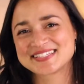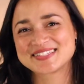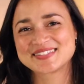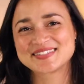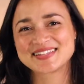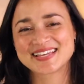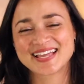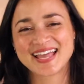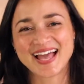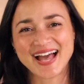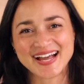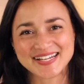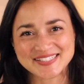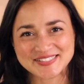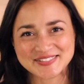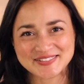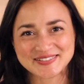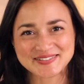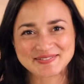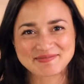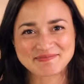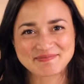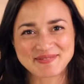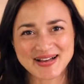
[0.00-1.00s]
to the casual
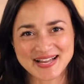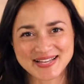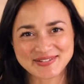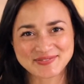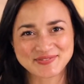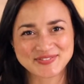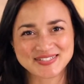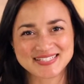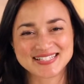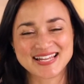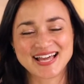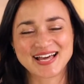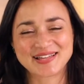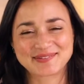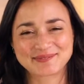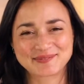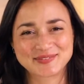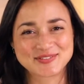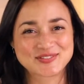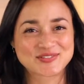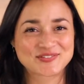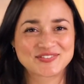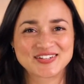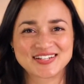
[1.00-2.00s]
and vibrant
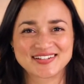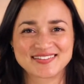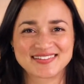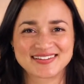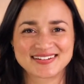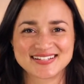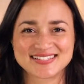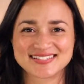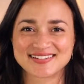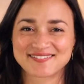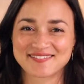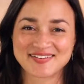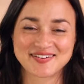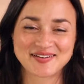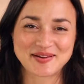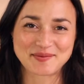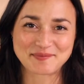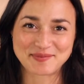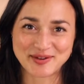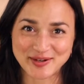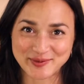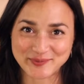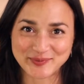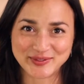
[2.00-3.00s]
atmosphere that is around a
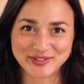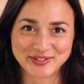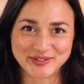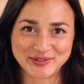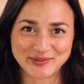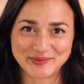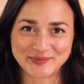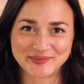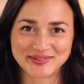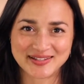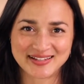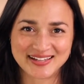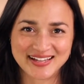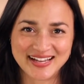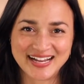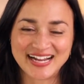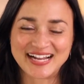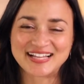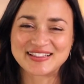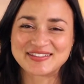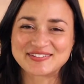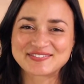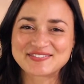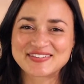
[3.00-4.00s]
barbecue. I
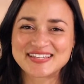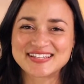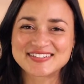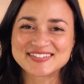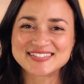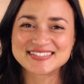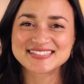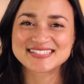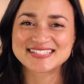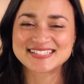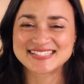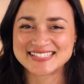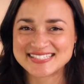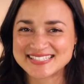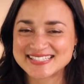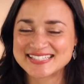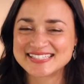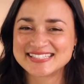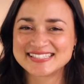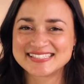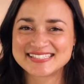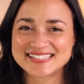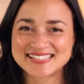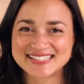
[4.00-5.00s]
love hearing the
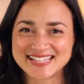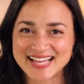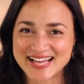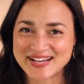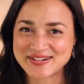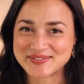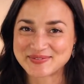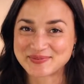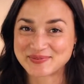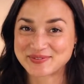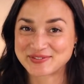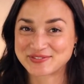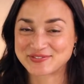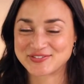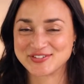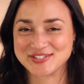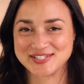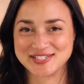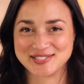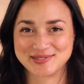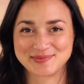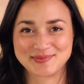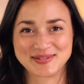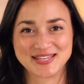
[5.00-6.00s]
sizzling sound when food
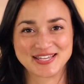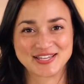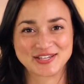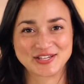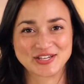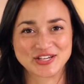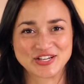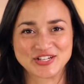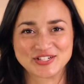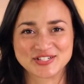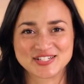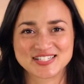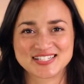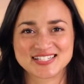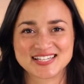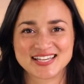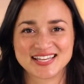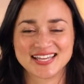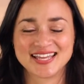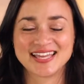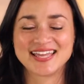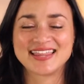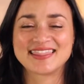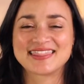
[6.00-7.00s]
is being cooked
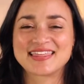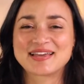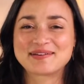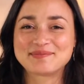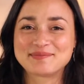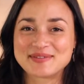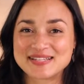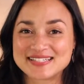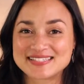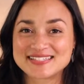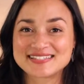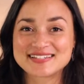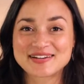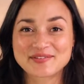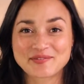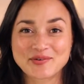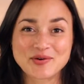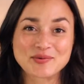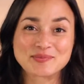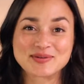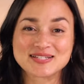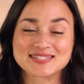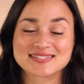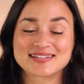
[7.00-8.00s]
and the amazing
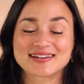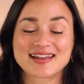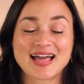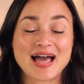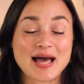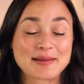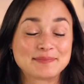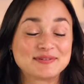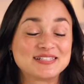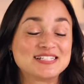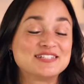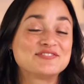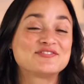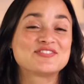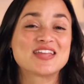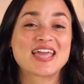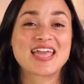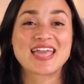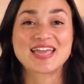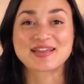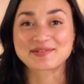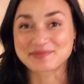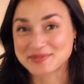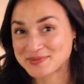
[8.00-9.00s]
aromas that uplift
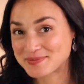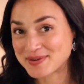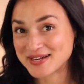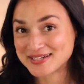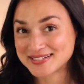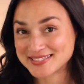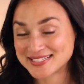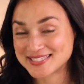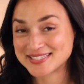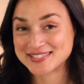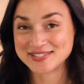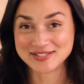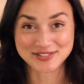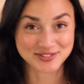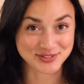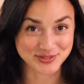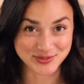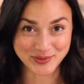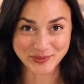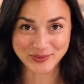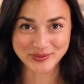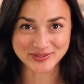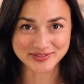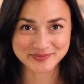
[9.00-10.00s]
everybody's
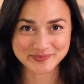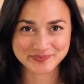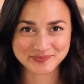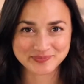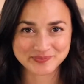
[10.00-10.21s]
soul.